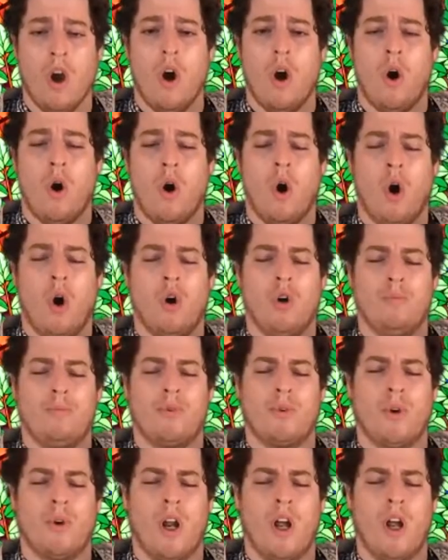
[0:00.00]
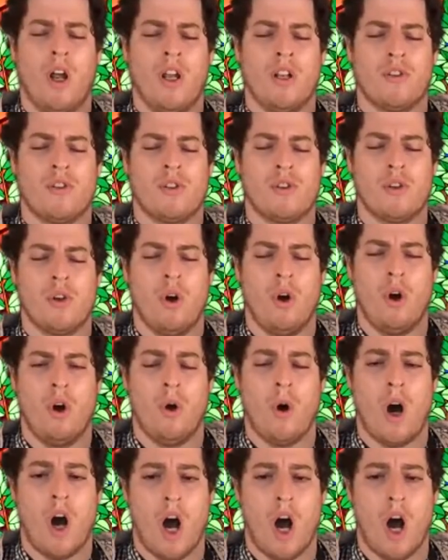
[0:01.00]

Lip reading: Oppressed so